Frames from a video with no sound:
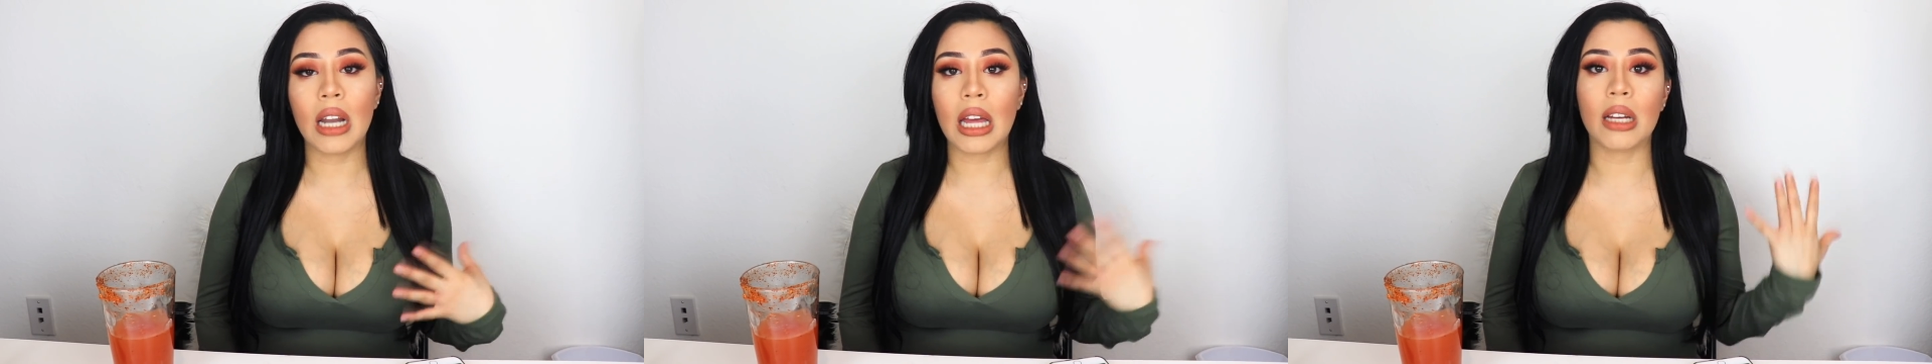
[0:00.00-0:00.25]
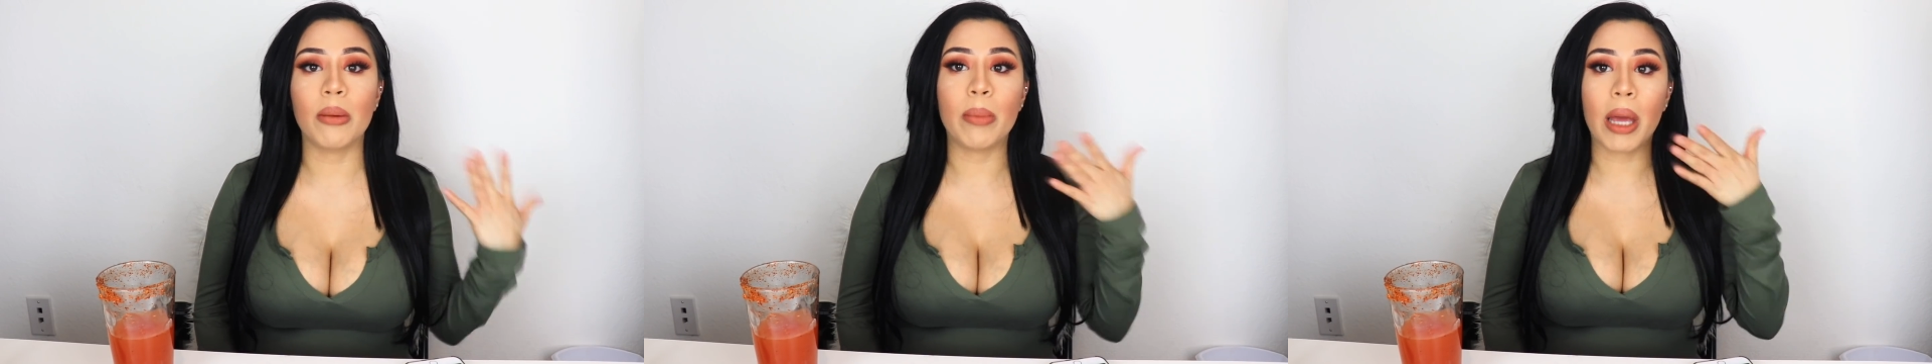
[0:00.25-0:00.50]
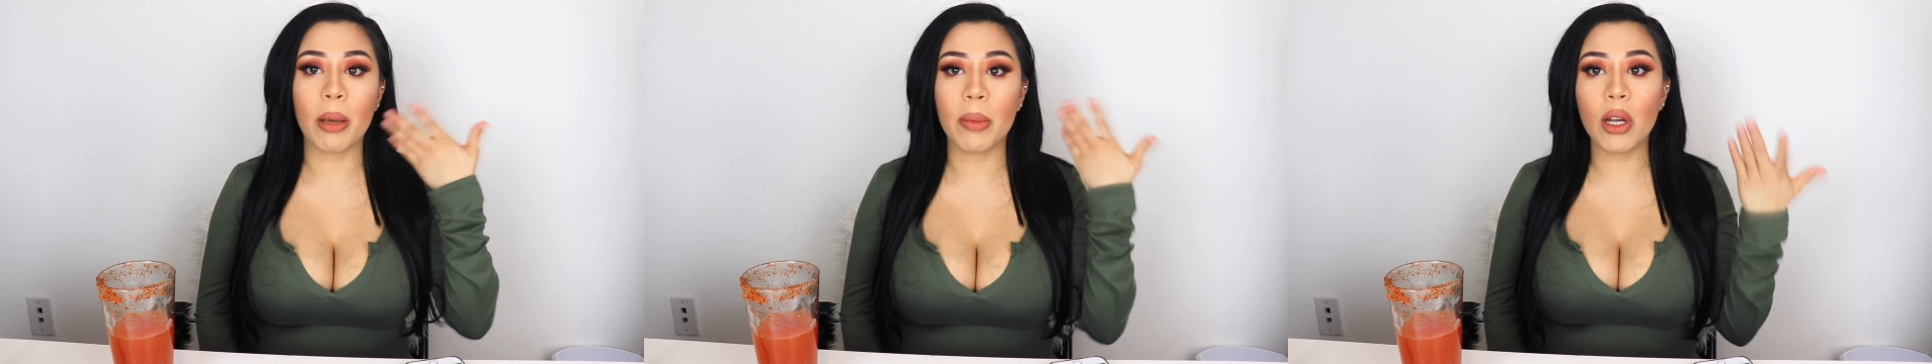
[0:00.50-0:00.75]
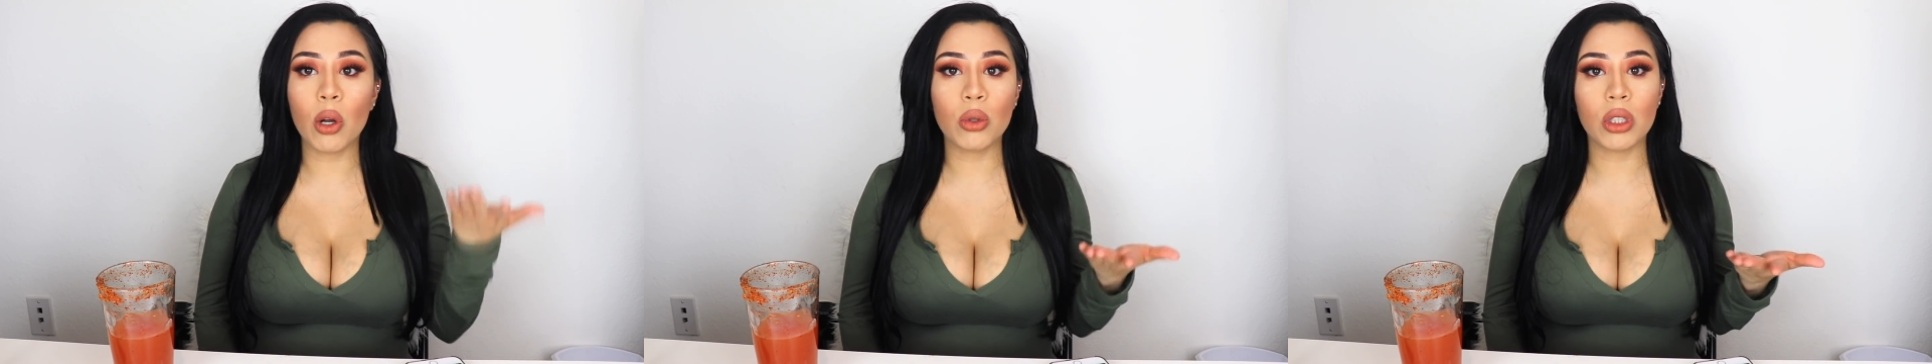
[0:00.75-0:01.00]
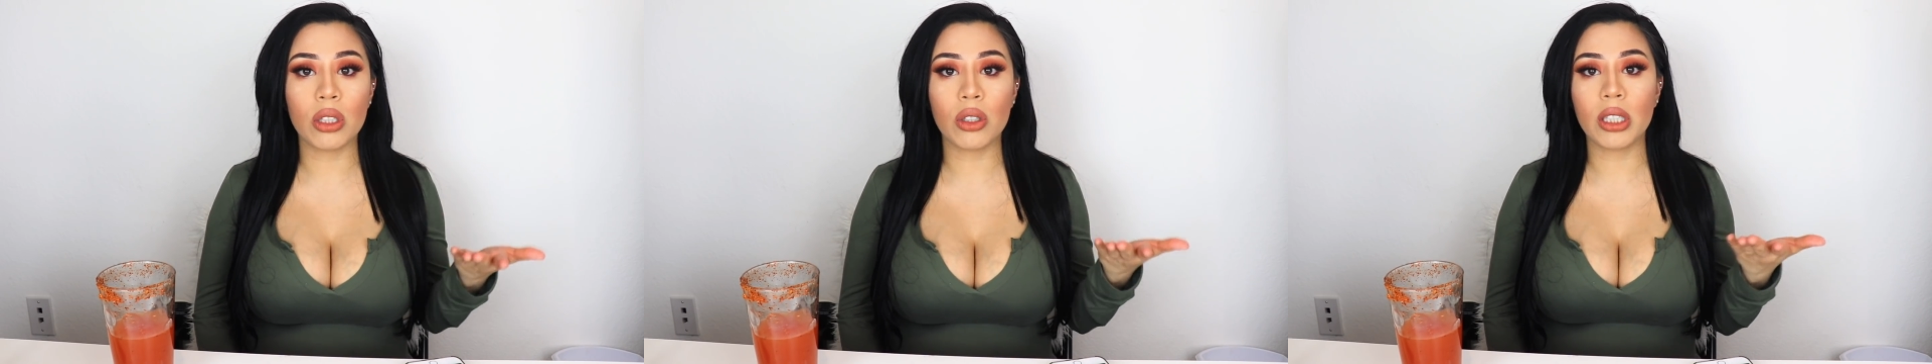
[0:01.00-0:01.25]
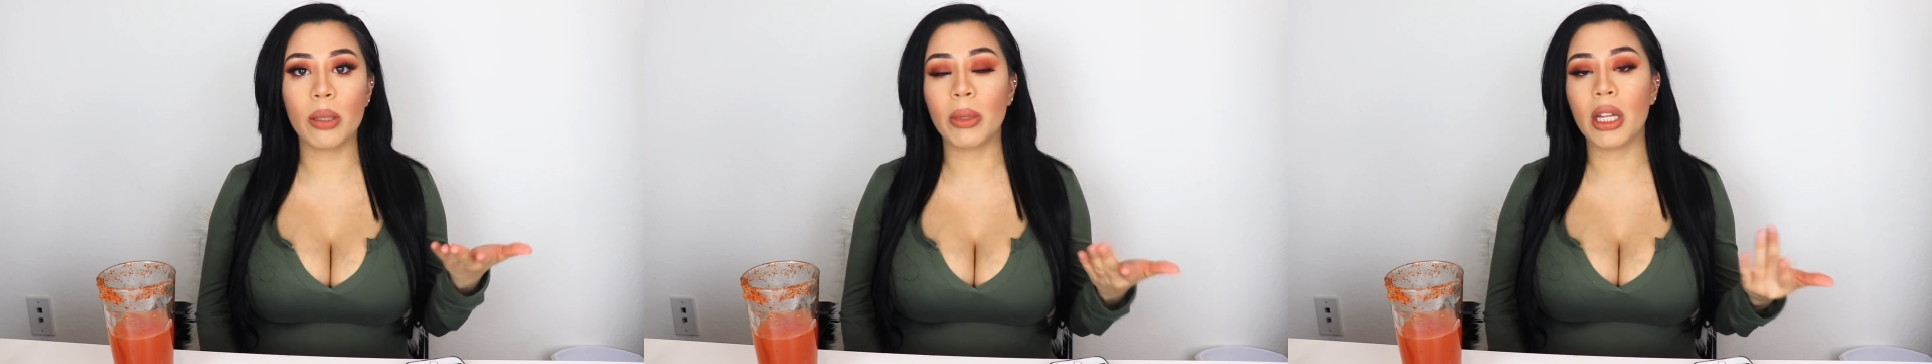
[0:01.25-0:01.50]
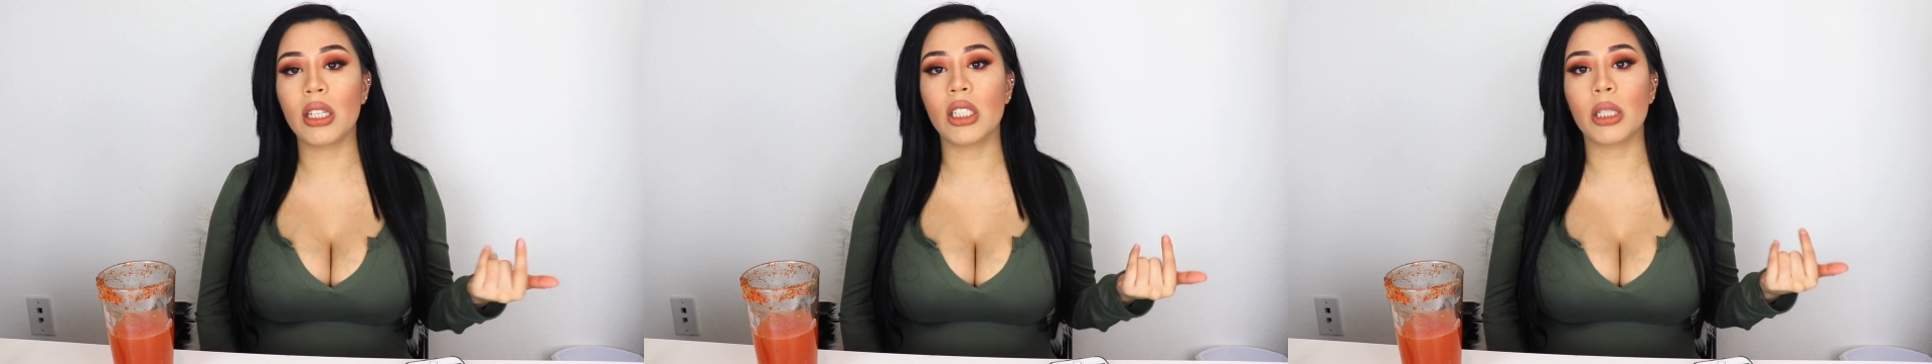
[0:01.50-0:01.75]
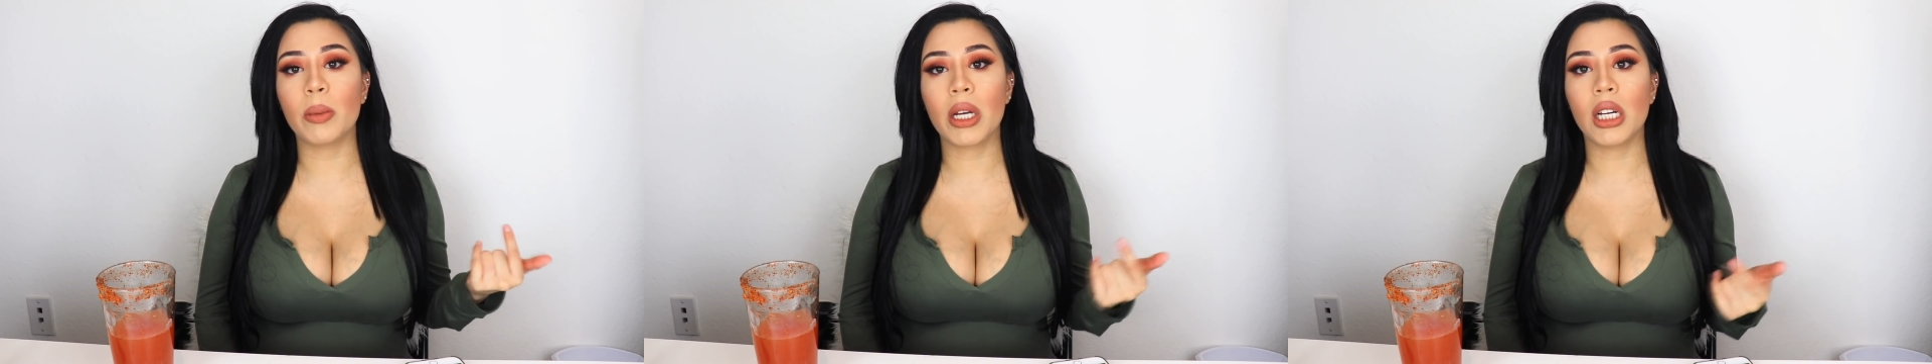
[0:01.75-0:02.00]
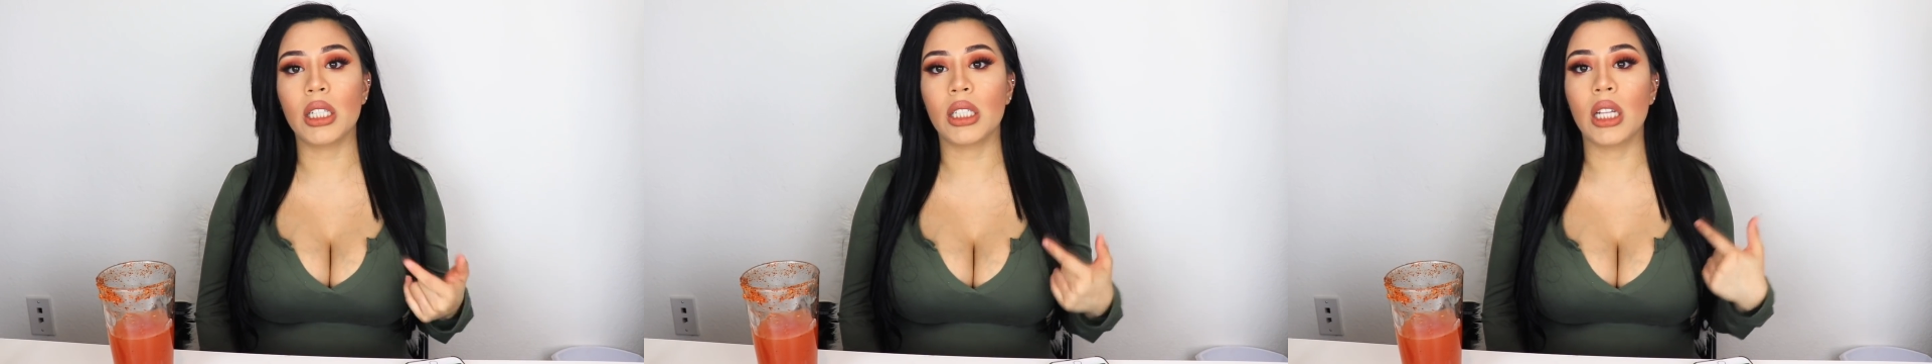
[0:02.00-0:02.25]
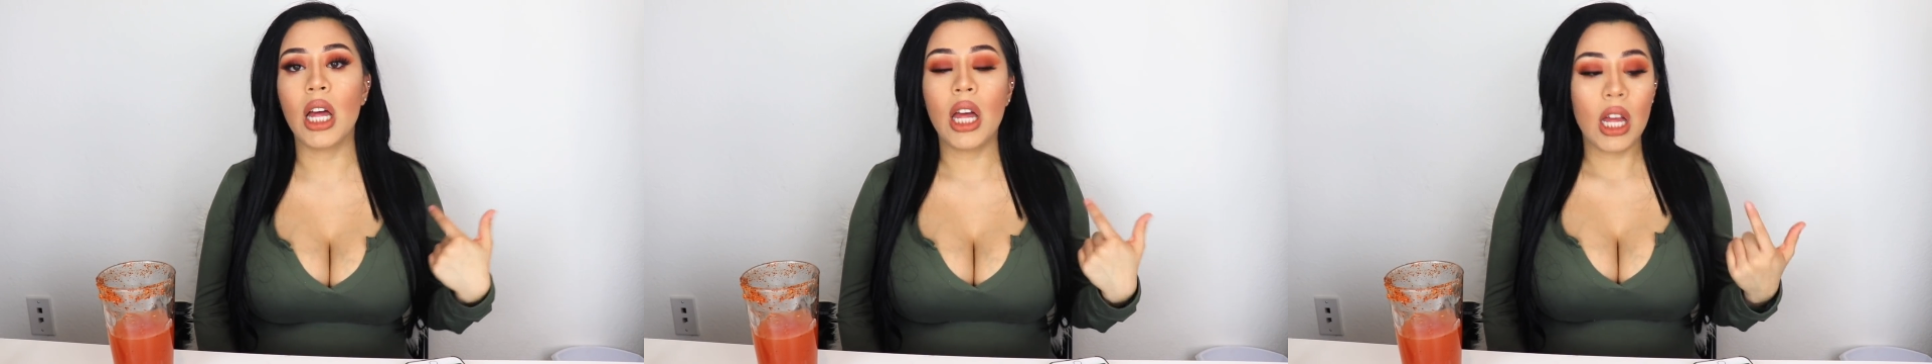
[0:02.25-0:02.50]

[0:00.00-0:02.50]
like a baby lotion or something, just because